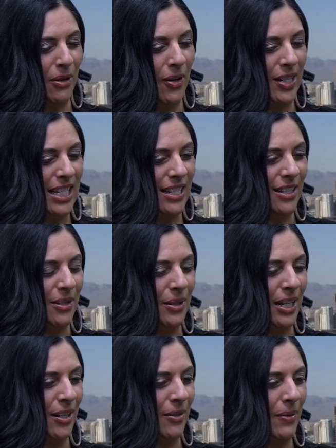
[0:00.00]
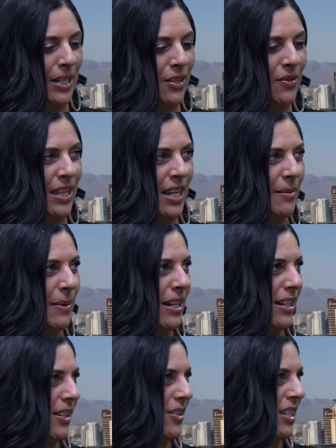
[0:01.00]
you always do hear, when you think
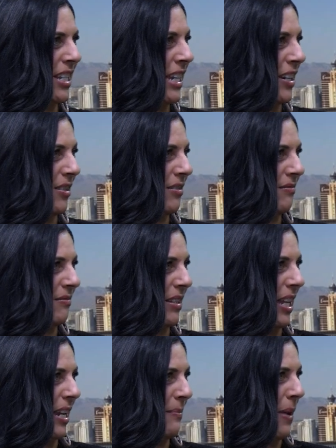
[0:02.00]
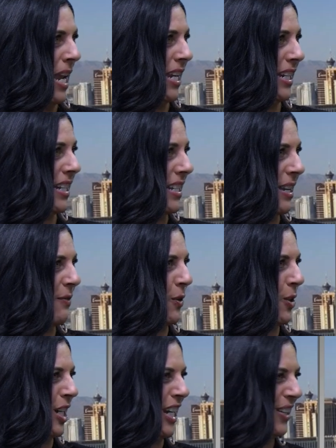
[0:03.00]
about it, you just hear like pain and
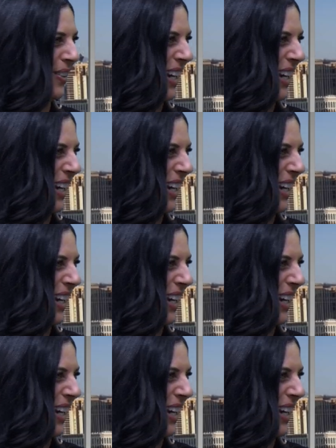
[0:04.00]
suffering.